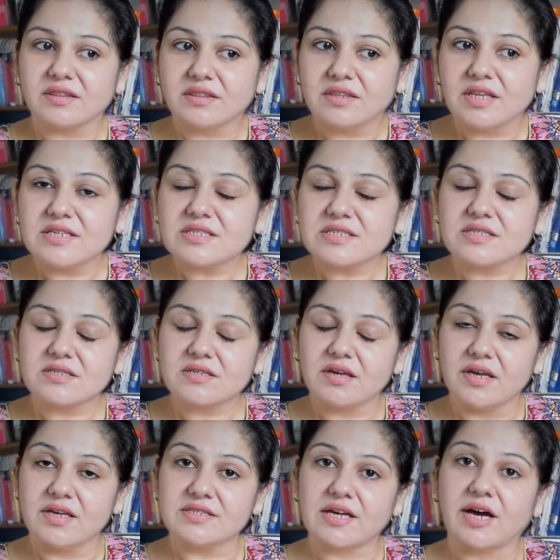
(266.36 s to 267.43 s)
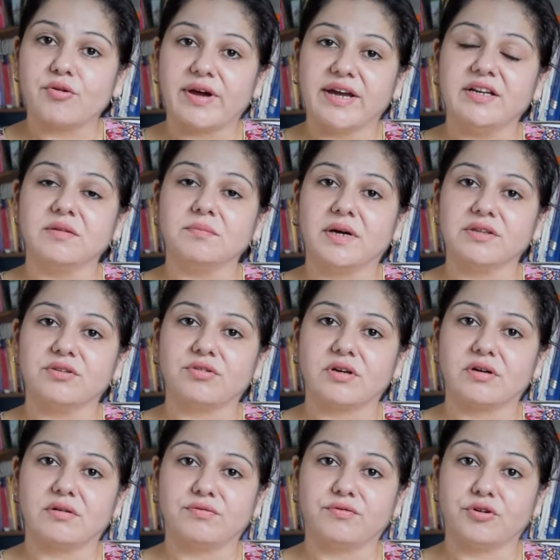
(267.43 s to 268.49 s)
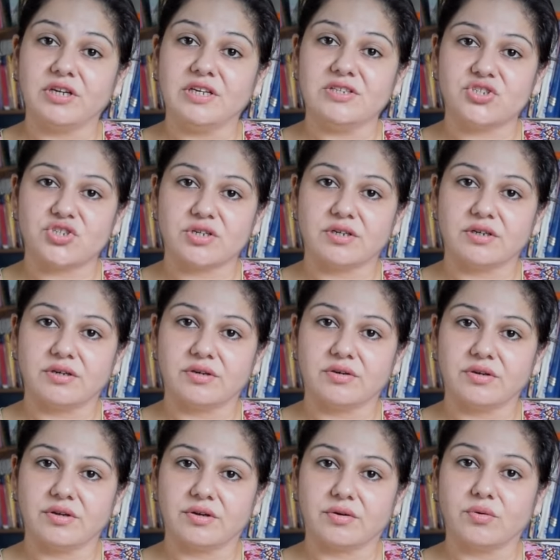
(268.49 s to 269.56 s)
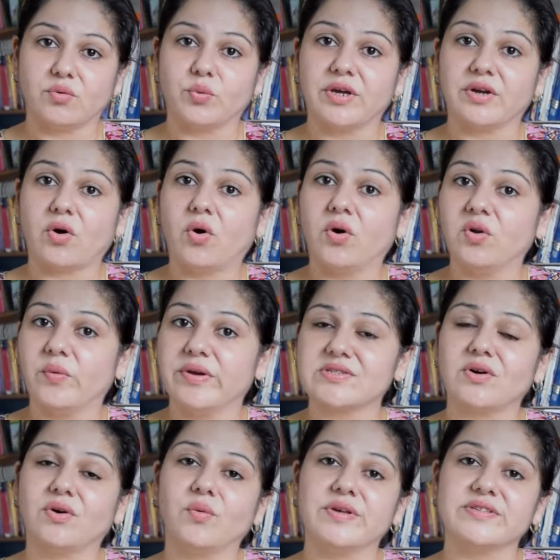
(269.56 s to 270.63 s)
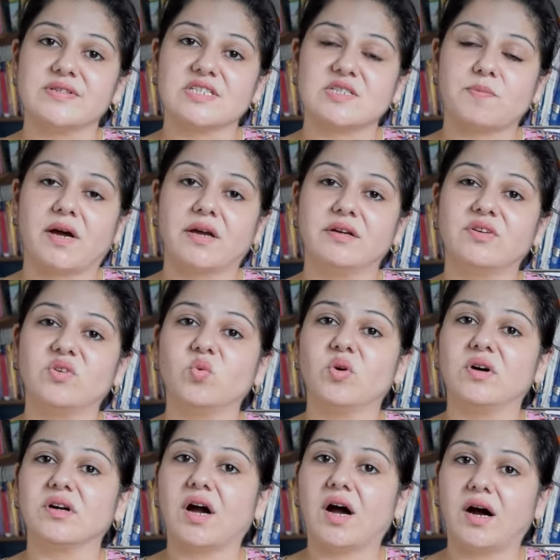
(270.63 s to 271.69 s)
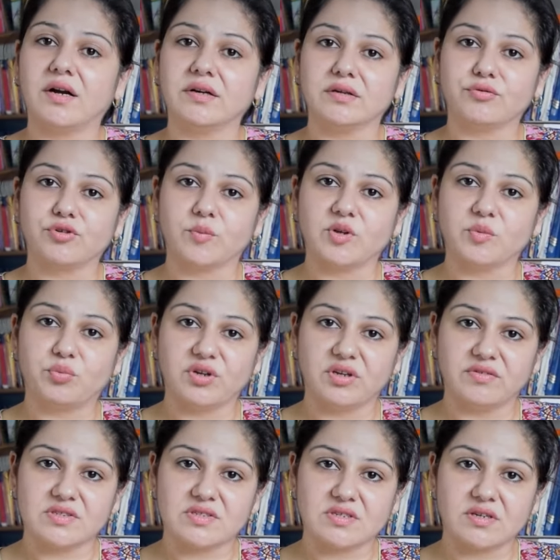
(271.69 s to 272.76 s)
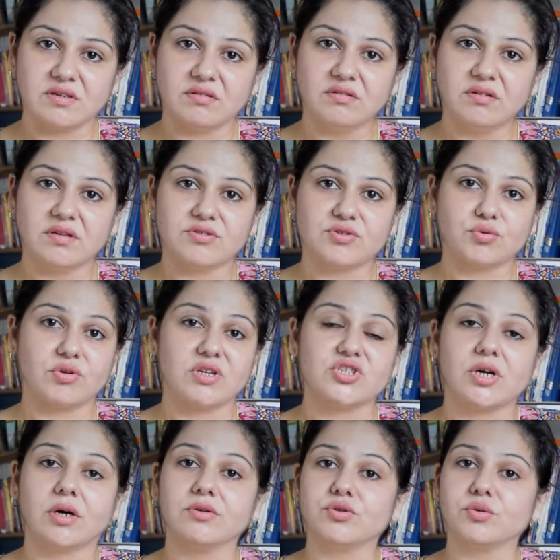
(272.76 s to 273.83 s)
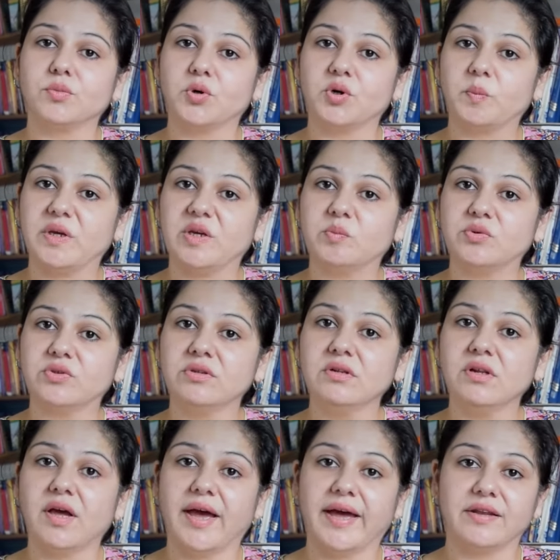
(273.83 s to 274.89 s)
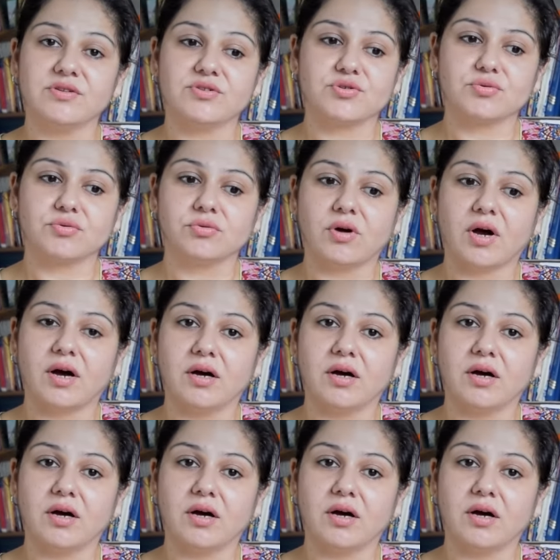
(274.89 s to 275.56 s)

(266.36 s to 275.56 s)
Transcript: This is our riding mantra for each year. You know, we are always inspired to work harder from the previous year, to reach out to more people, and to